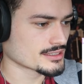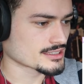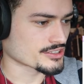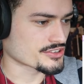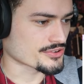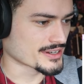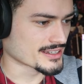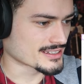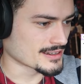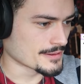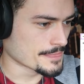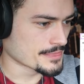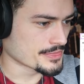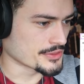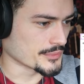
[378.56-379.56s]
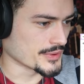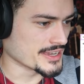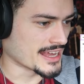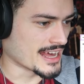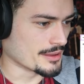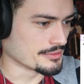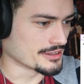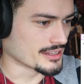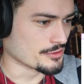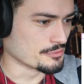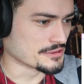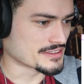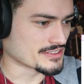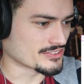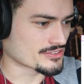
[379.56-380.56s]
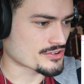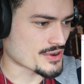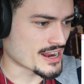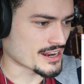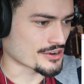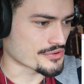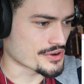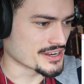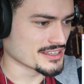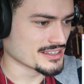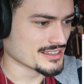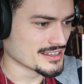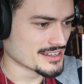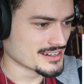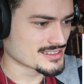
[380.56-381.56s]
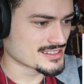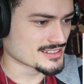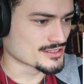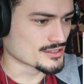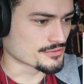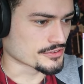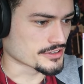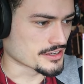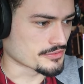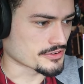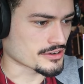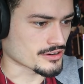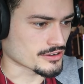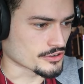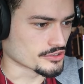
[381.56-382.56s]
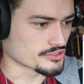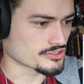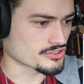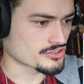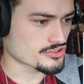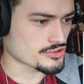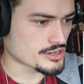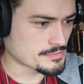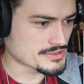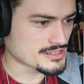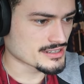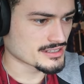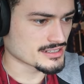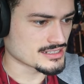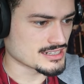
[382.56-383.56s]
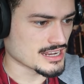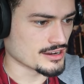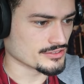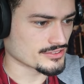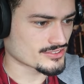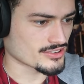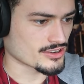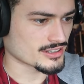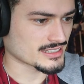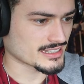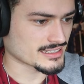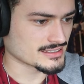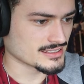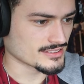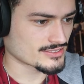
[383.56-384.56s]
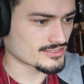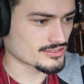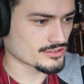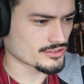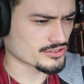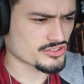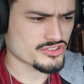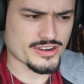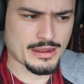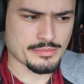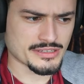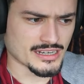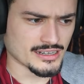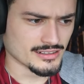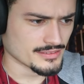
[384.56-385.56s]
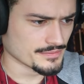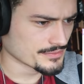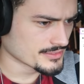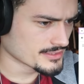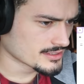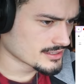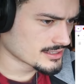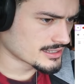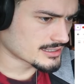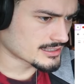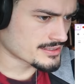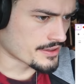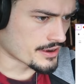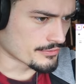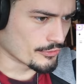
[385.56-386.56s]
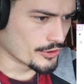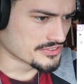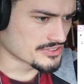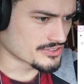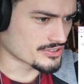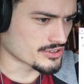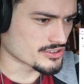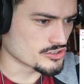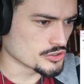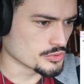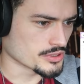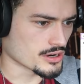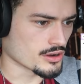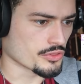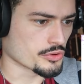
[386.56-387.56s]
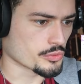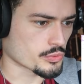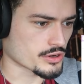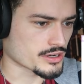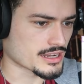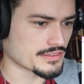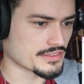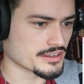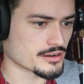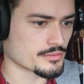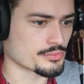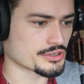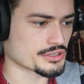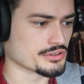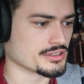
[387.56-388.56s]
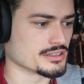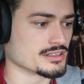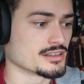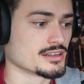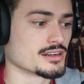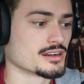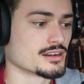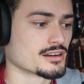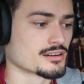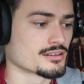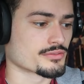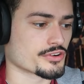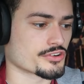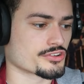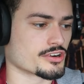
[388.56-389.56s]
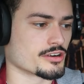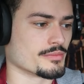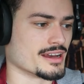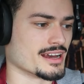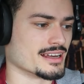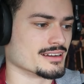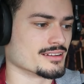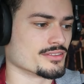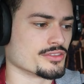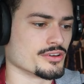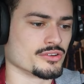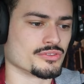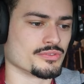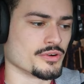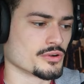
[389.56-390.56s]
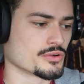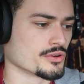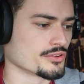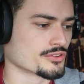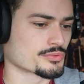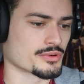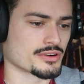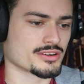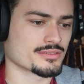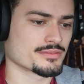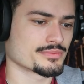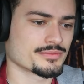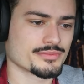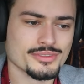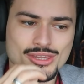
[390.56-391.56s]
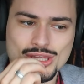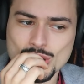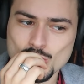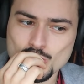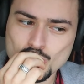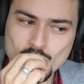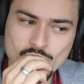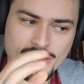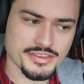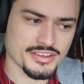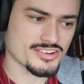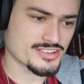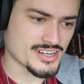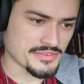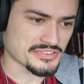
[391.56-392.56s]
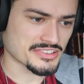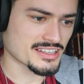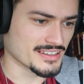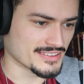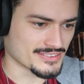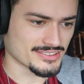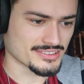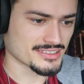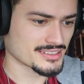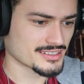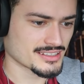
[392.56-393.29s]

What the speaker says: Katrinka, the way I am in love with this track already, thank you for giving our girls a stripped down song like this, striped down. Their voices are doing all the work and they are brilliant, for sure, man. Those vocals were the chef's kiss.